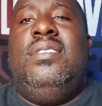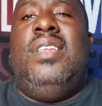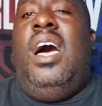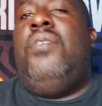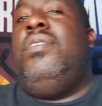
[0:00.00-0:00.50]

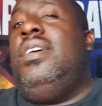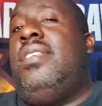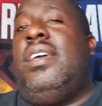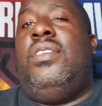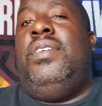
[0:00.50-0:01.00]
not really
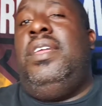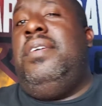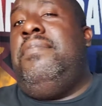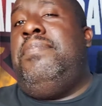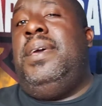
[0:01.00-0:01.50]
taking on
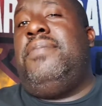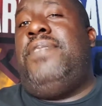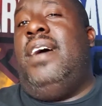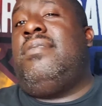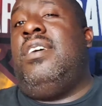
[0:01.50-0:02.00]
any big fights,